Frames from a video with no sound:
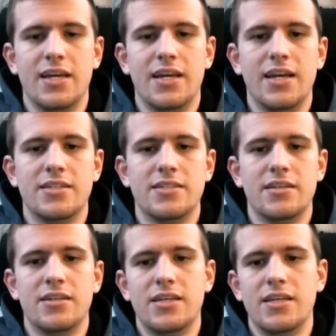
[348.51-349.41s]
And
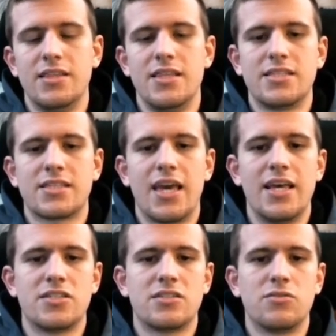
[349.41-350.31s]
in this
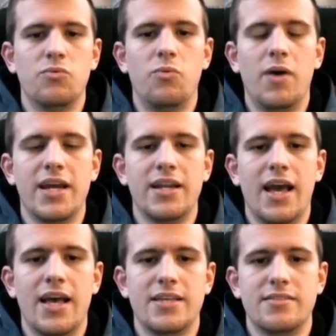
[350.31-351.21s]
case, white
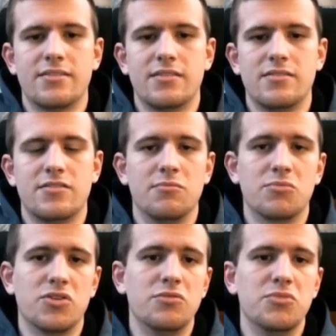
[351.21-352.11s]
has some
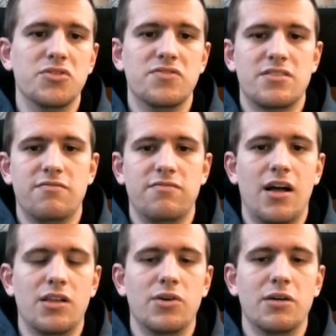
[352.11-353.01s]
good moves to
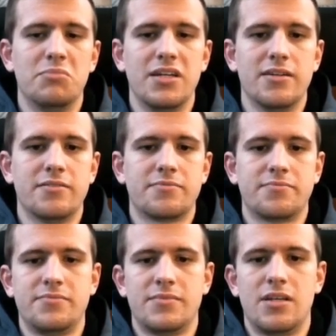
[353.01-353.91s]
follow up here.
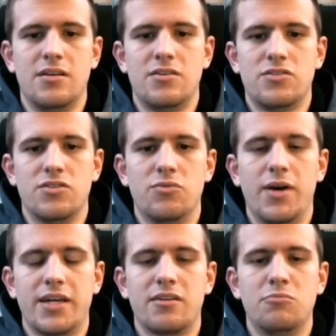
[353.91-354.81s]
So
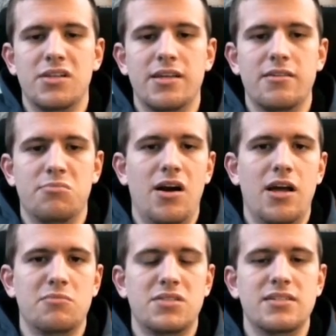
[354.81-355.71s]
white could play their
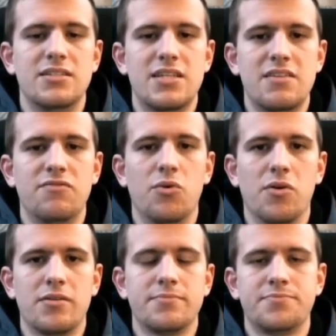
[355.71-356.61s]
pawn up to
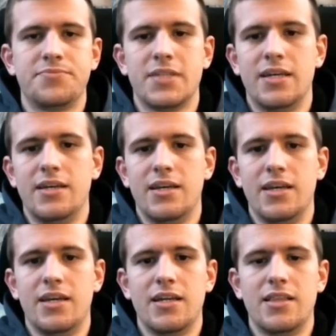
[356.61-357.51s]
d4,
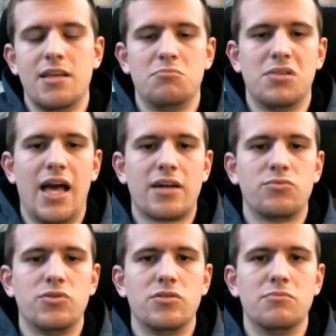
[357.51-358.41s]
and then black
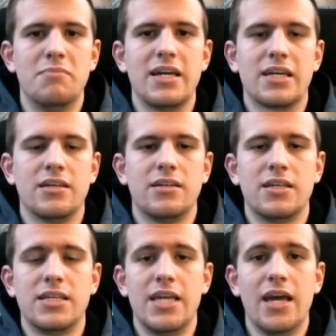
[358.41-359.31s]
will make
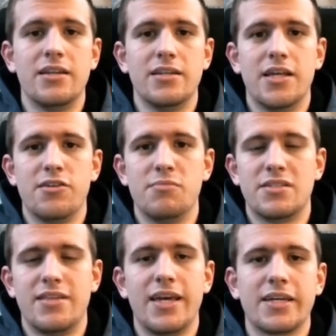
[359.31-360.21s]
yet another
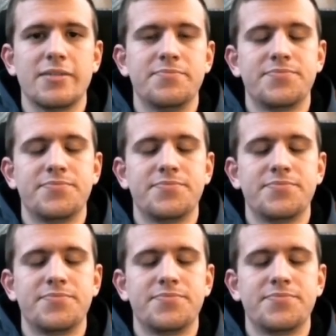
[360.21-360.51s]
mistake.